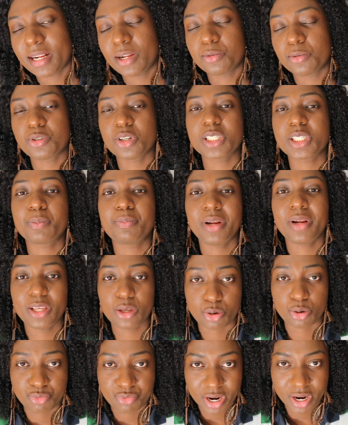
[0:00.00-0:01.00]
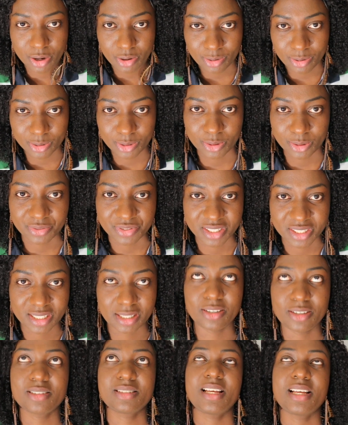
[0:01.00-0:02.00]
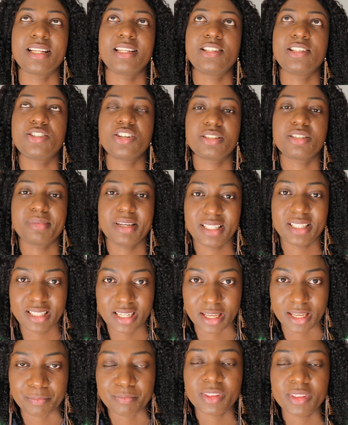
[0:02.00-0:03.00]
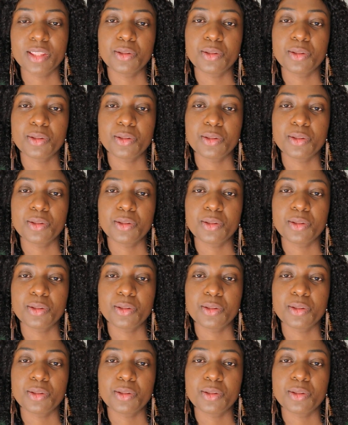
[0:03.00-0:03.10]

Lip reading: they will just play your record of sin, just like the judgment day.